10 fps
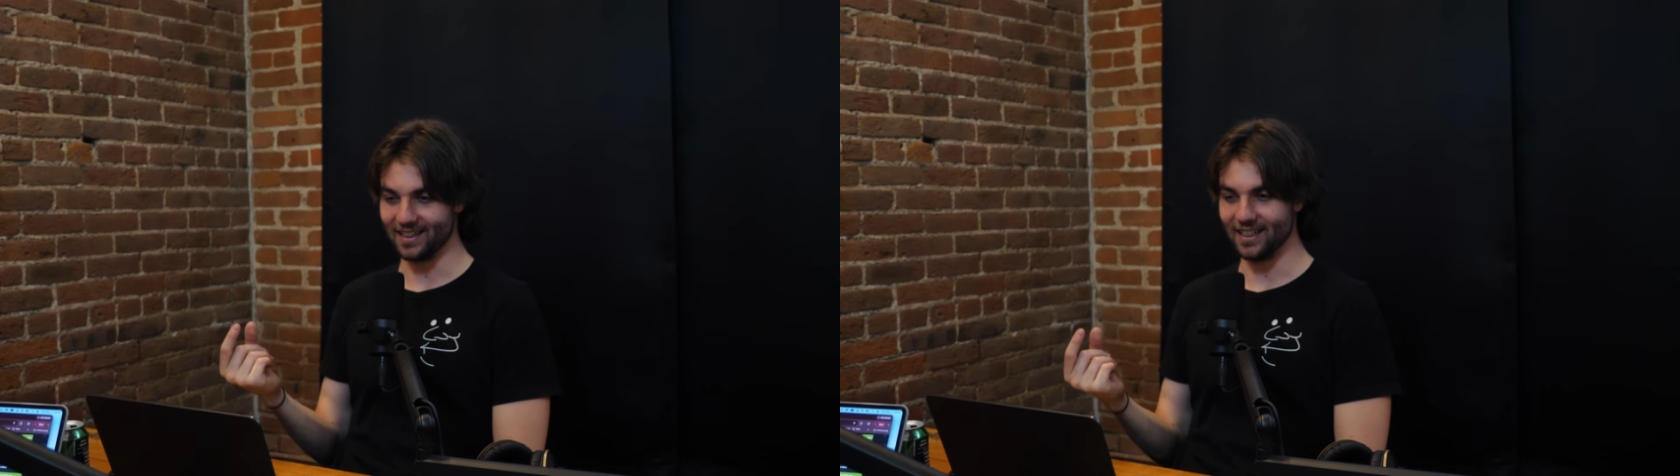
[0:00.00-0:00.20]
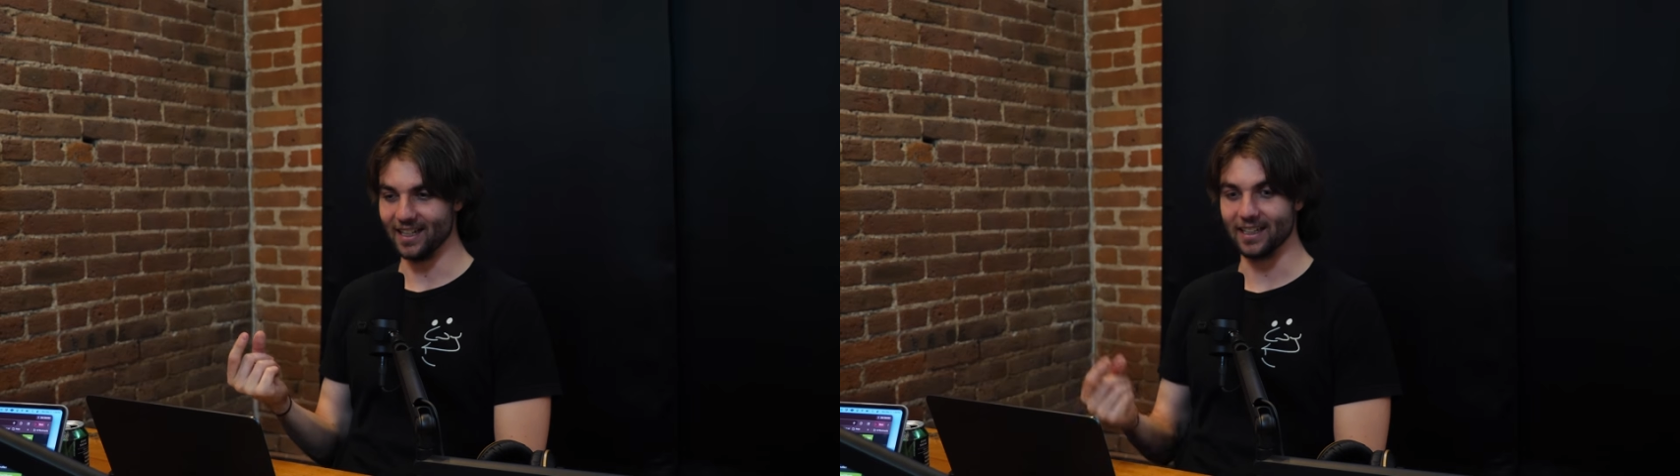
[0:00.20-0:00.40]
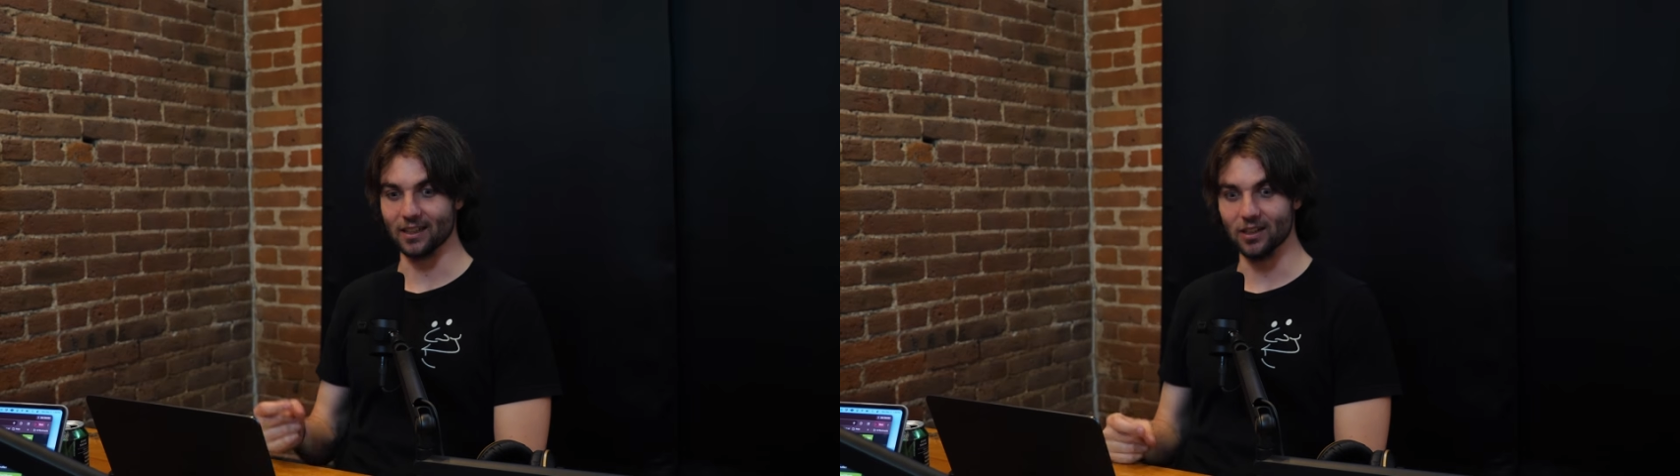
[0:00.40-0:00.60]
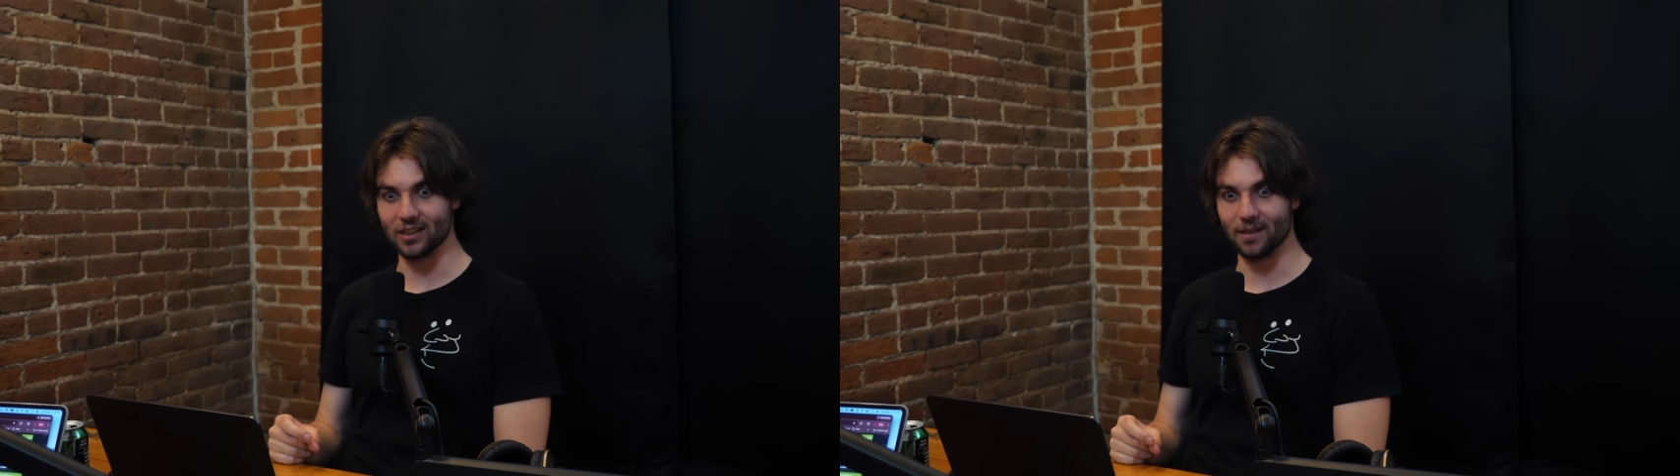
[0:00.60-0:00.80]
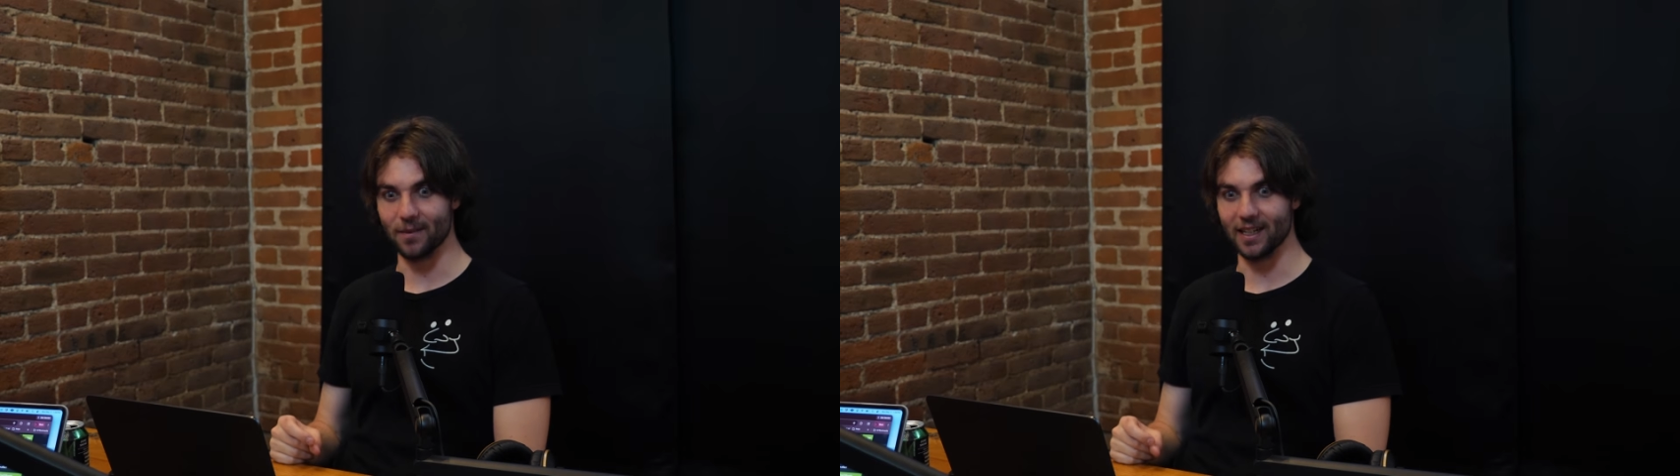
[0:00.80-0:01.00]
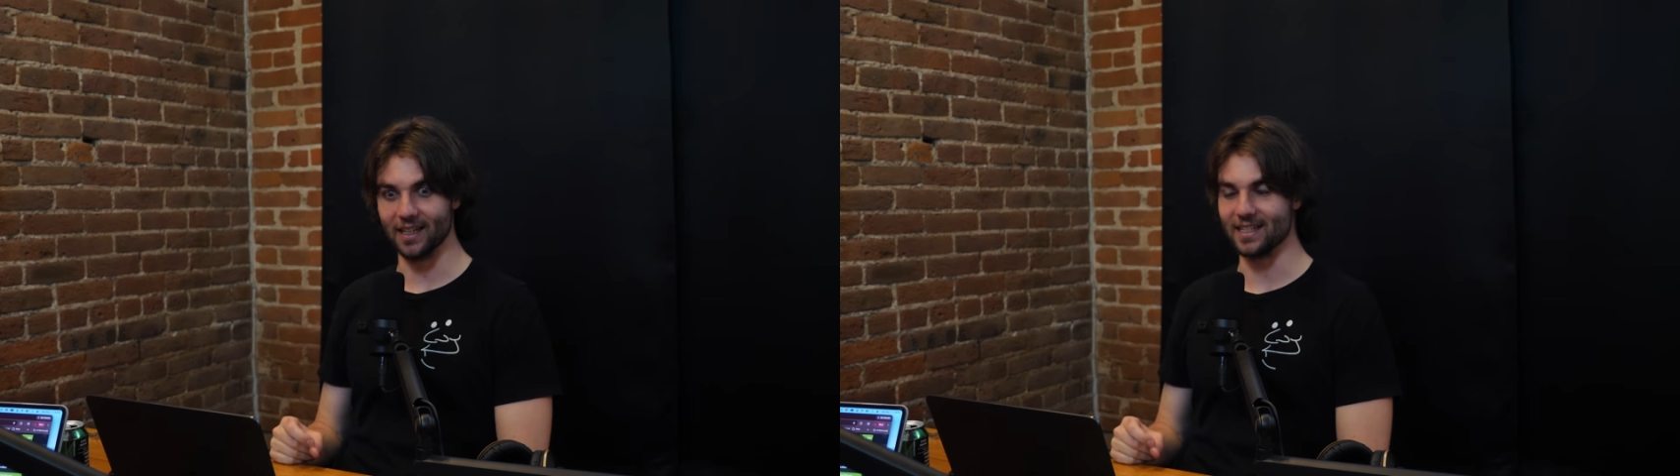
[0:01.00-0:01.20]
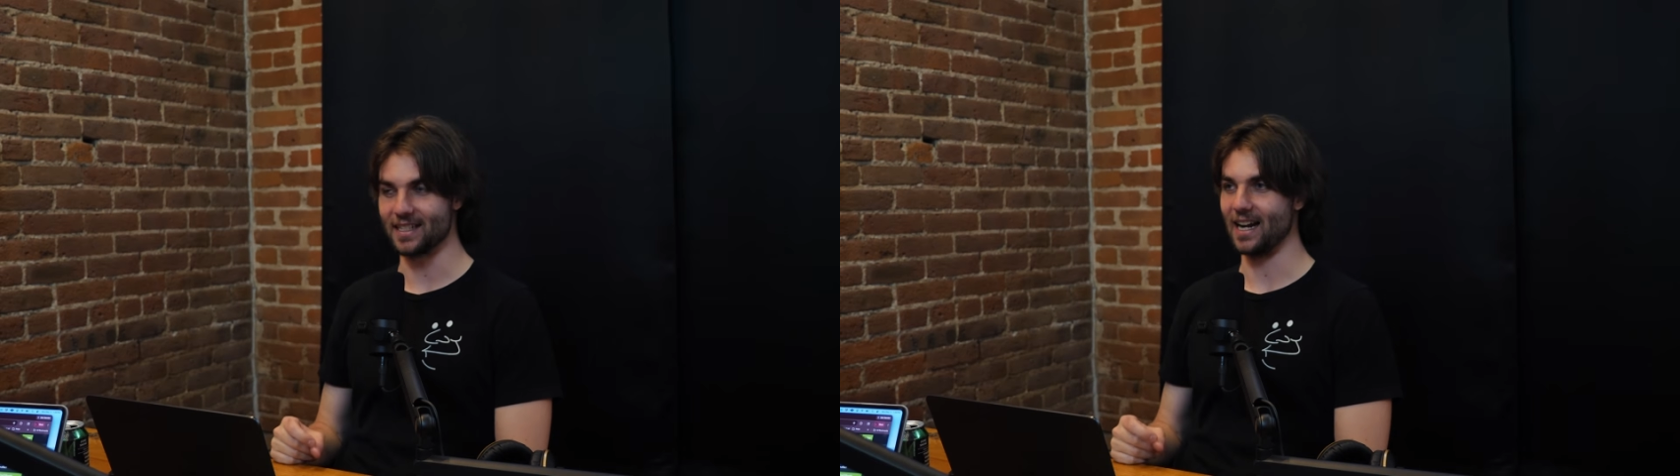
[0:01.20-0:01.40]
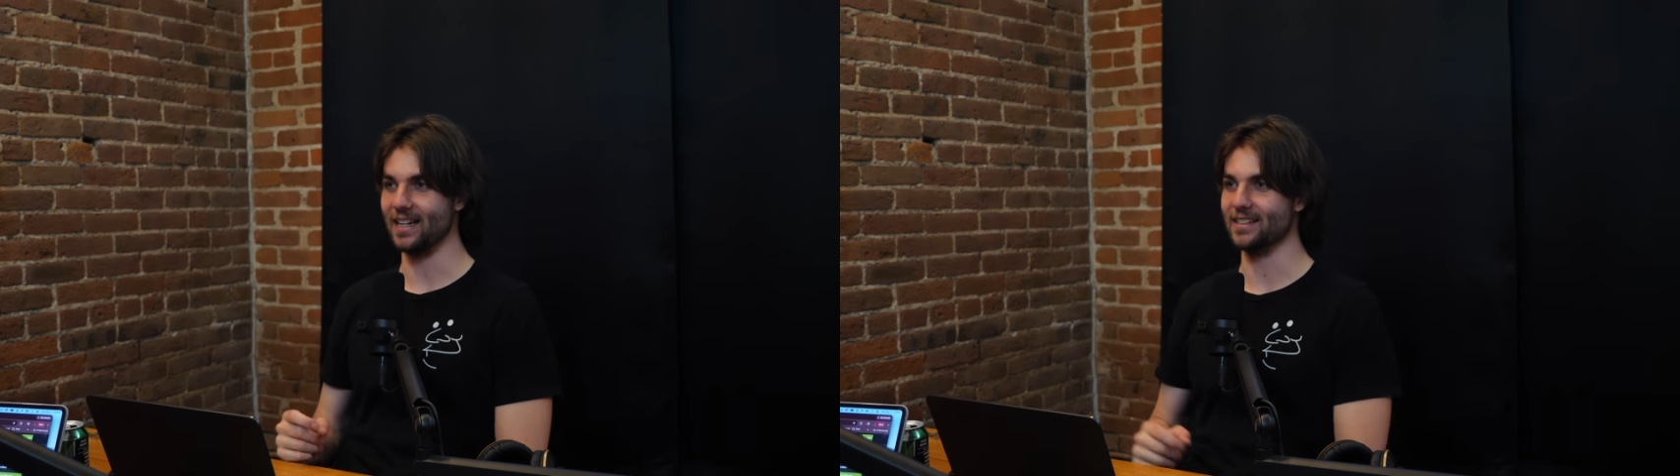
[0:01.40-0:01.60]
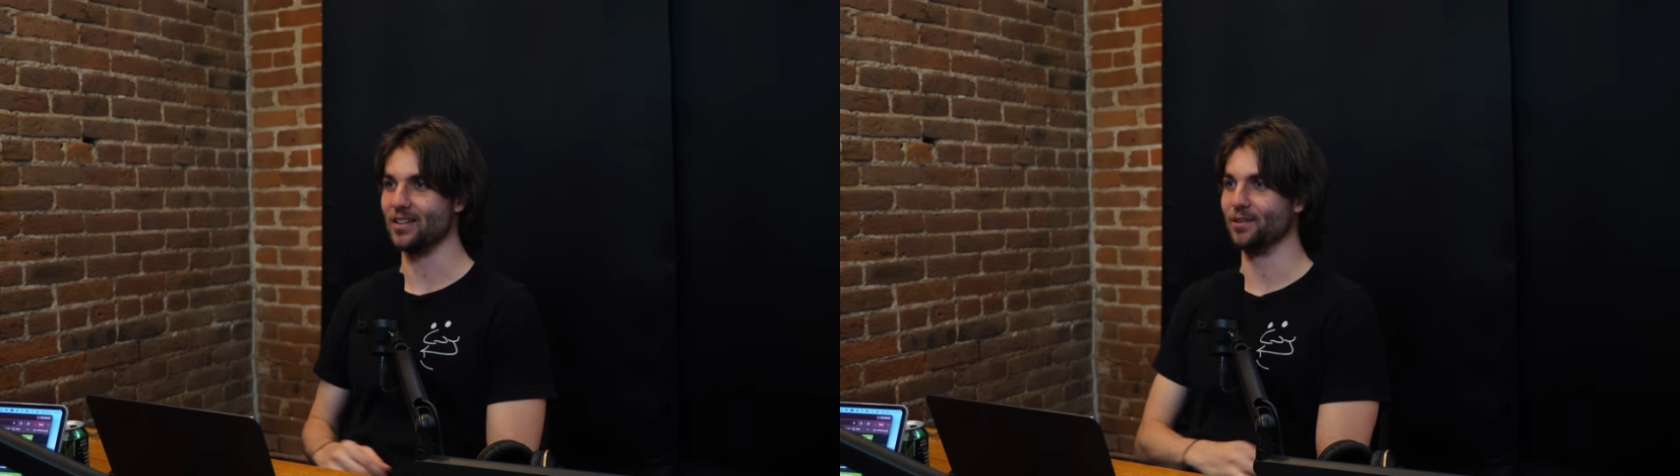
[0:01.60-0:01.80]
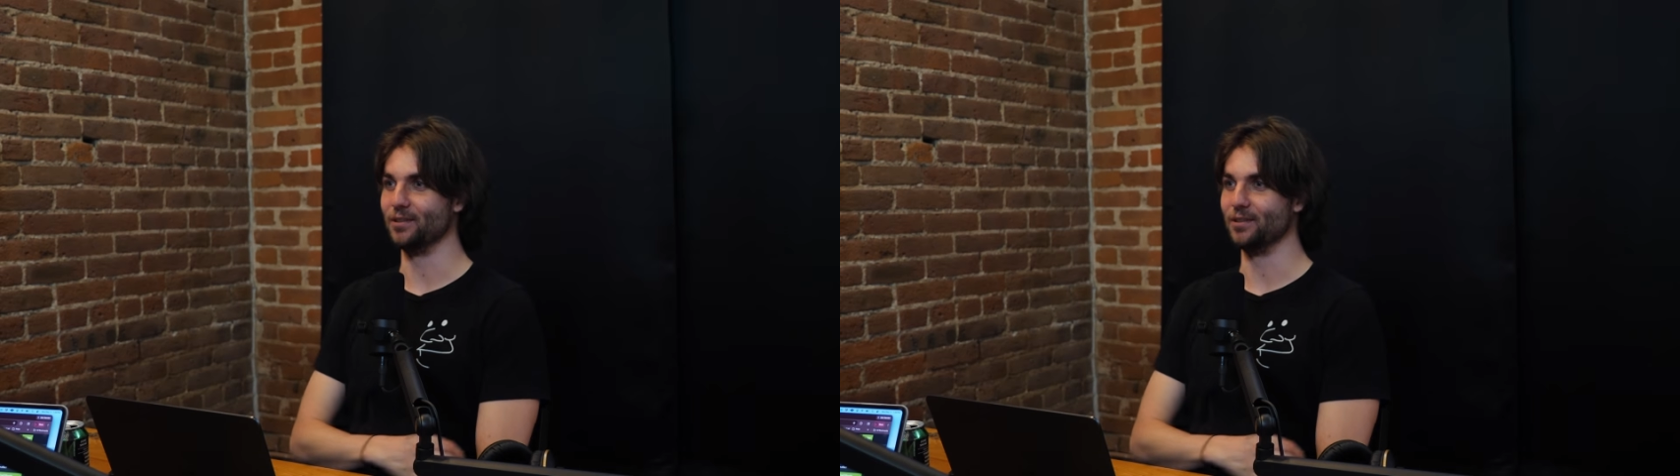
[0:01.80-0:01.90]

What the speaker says: like looked at me and his eyes got